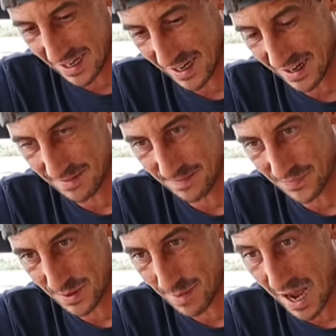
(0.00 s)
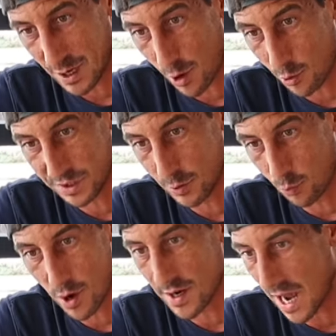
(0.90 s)
ticket. Buying only
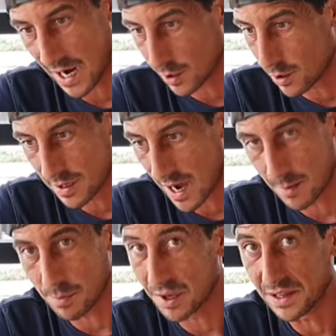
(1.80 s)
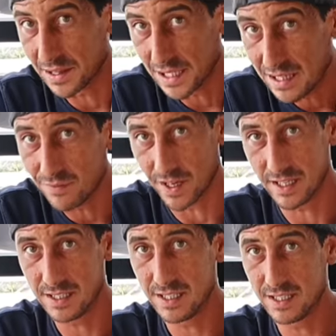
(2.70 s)
one, I could not believe it.